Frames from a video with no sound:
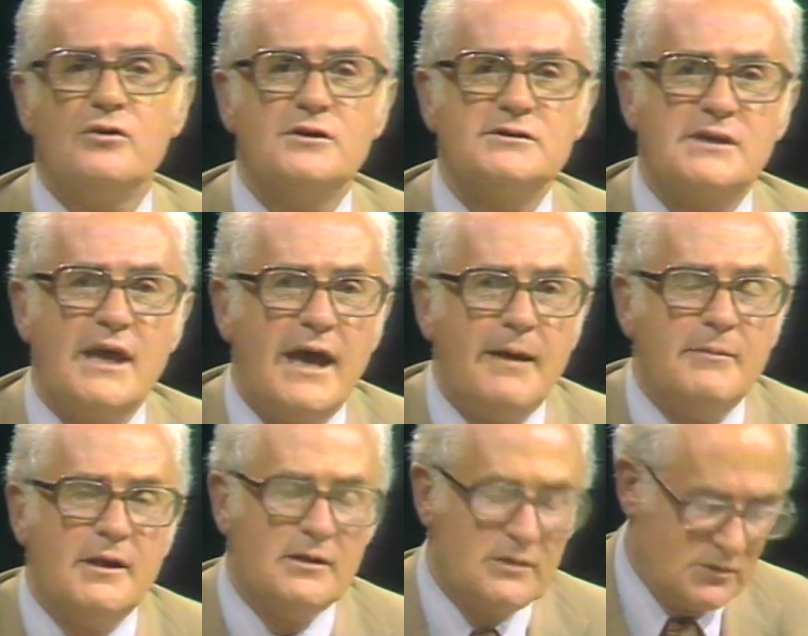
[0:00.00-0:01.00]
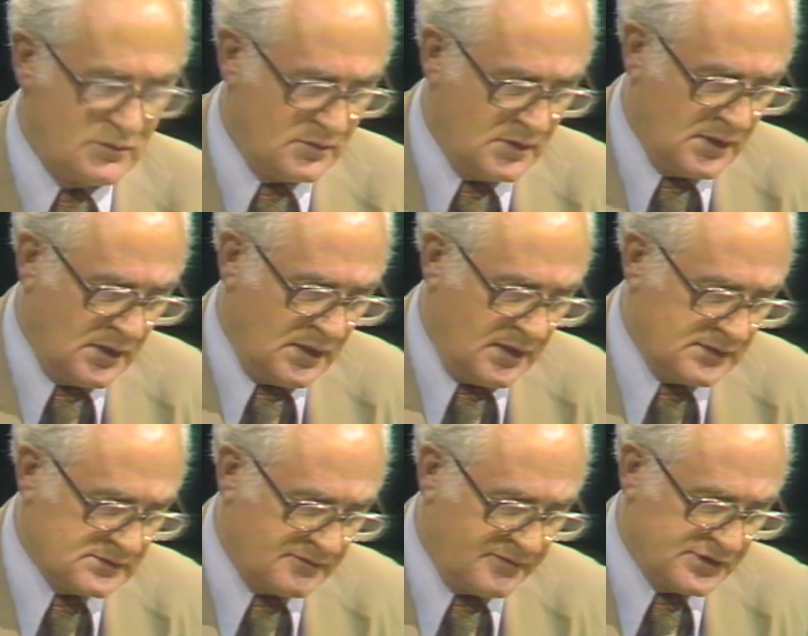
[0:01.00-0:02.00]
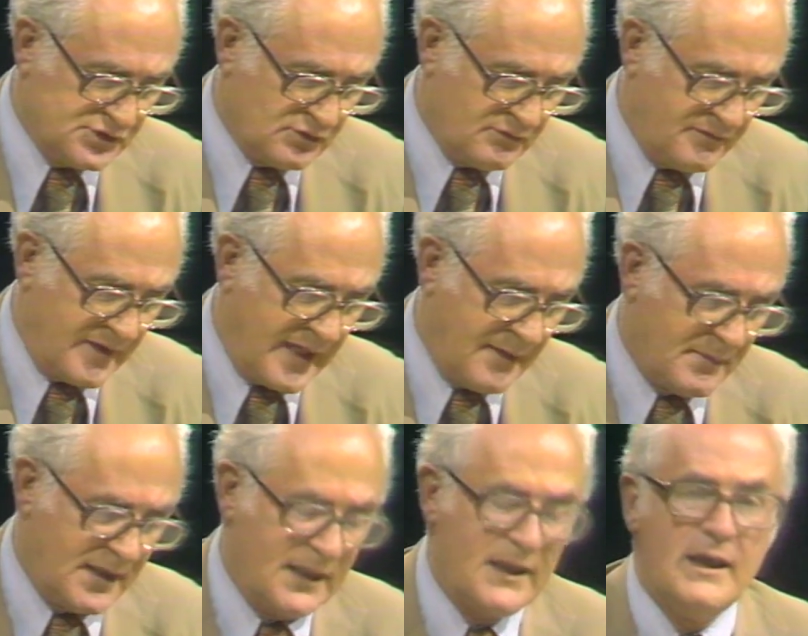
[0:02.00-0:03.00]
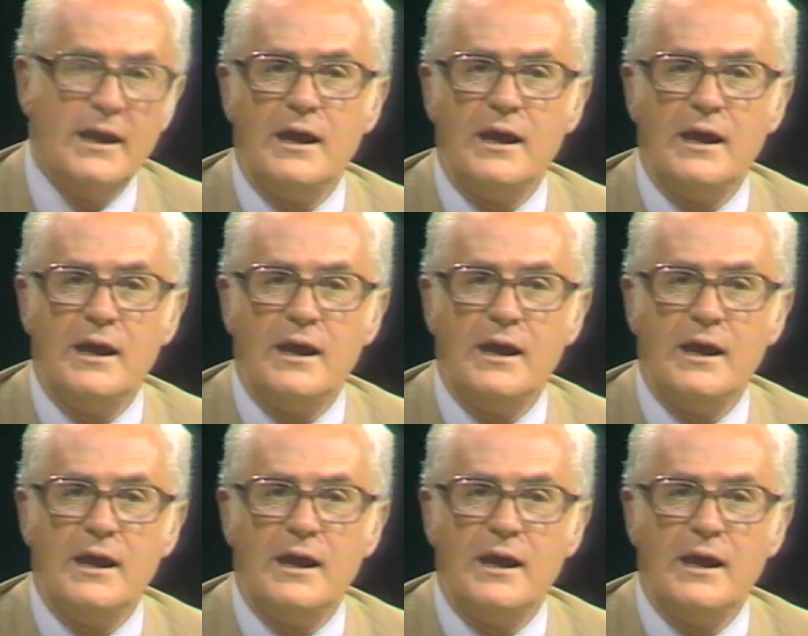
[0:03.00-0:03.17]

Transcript: to his cabinet, to his official family.